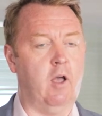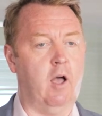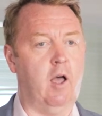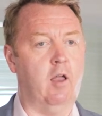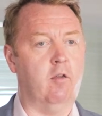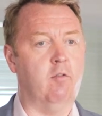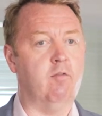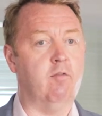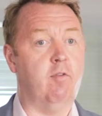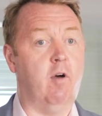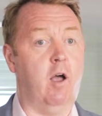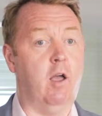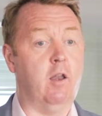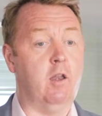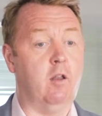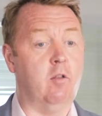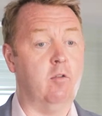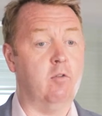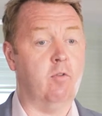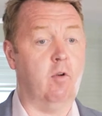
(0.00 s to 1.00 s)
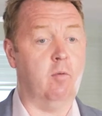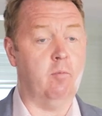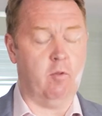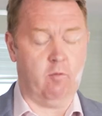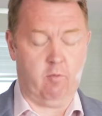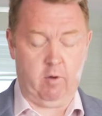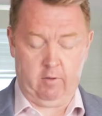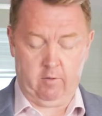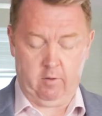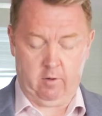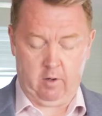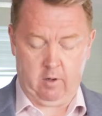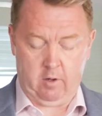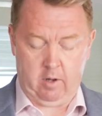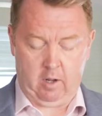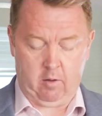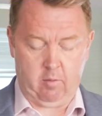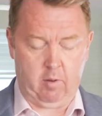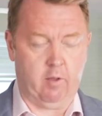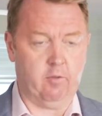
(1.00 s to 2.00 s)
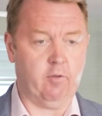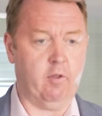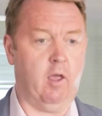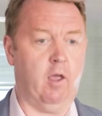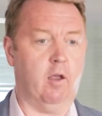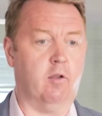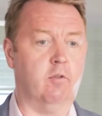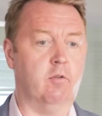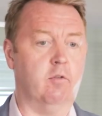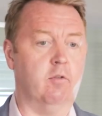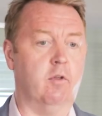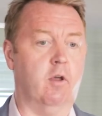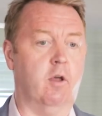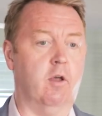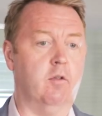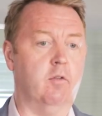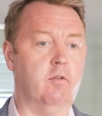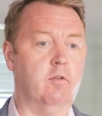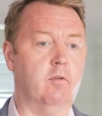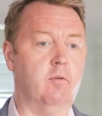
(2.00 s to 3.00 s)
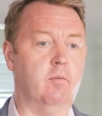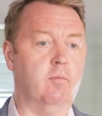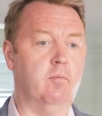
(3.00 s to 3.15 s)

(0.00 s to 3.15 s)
and findings from the recent NEQAS exercise.